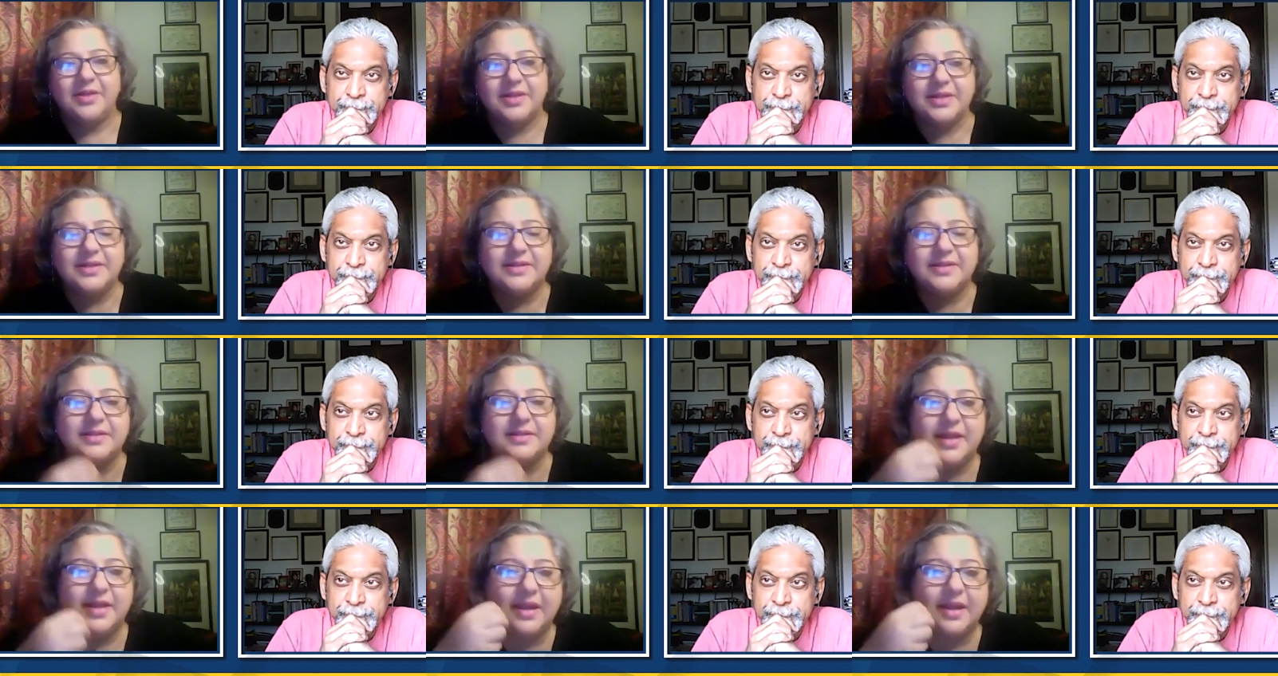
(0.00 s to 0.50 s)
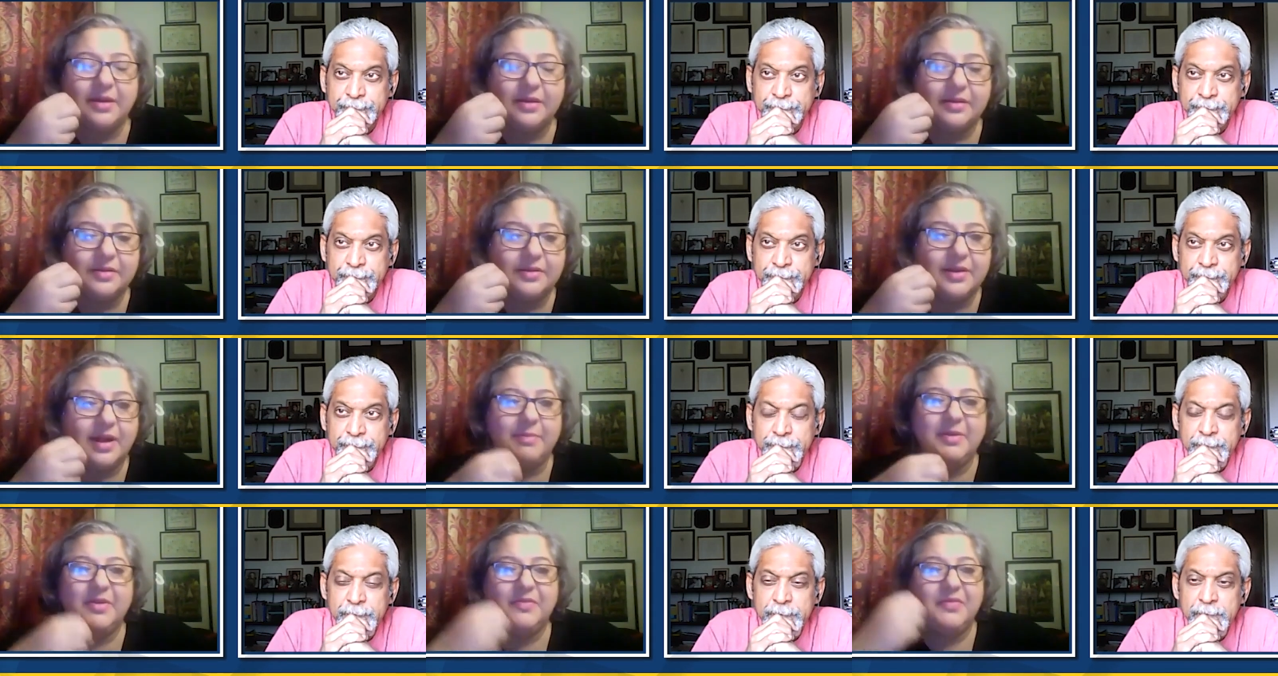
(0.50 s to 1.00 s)
Speaker 1: just take
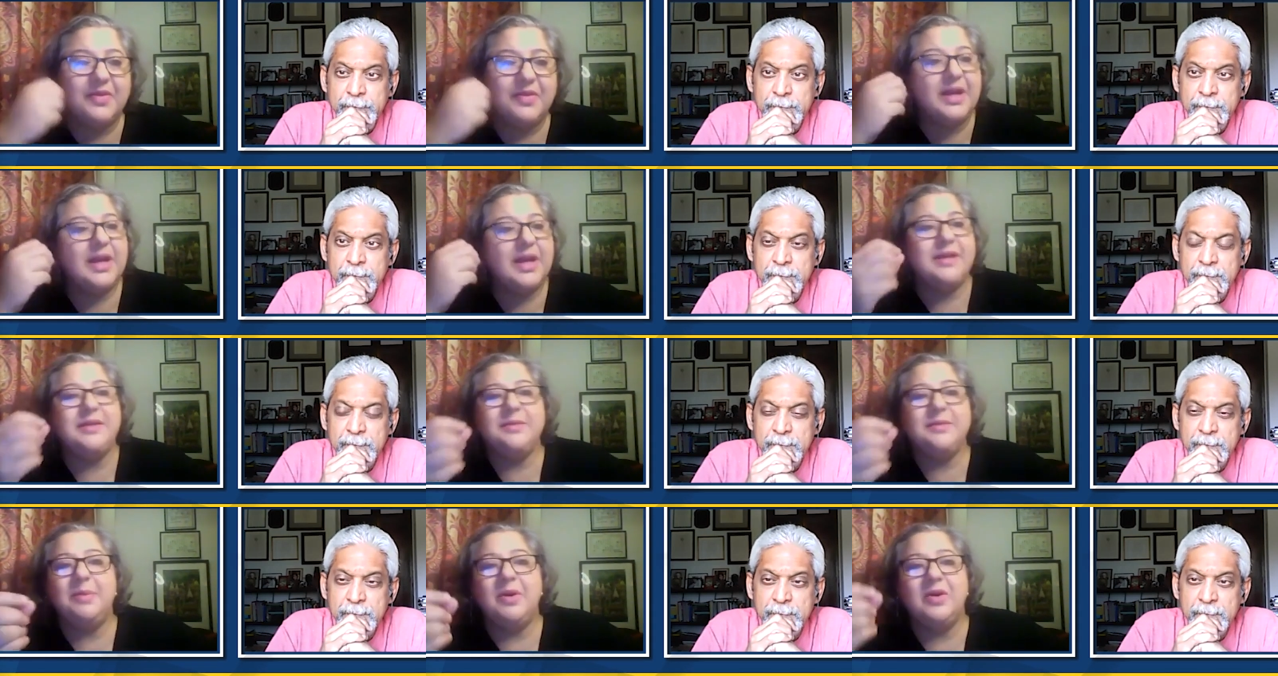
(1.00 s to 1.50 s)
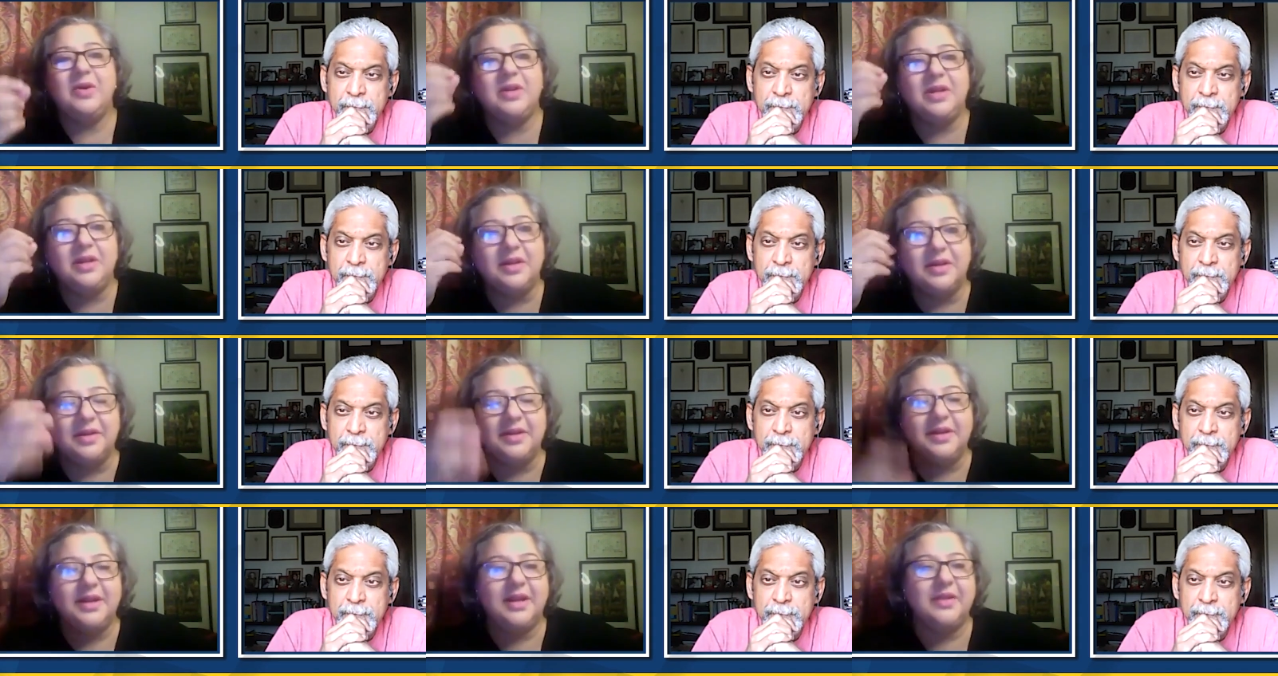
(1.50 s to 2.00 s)
i mean forget about
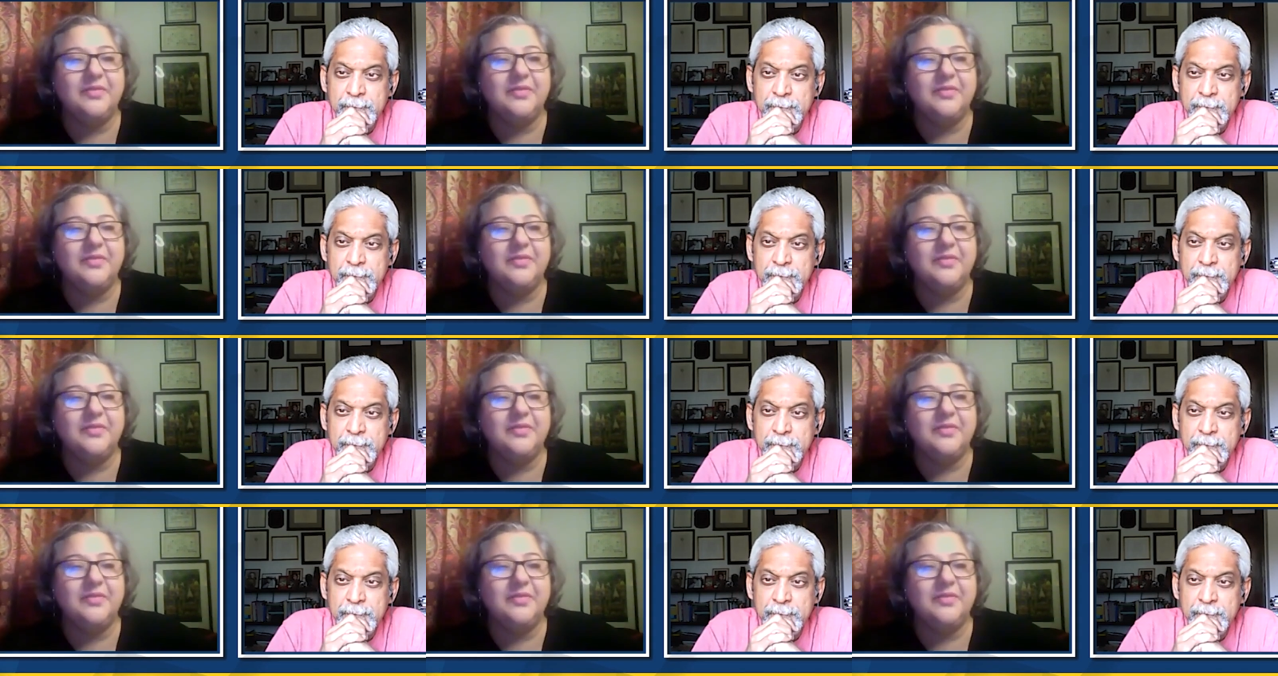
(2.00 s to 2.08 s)
learning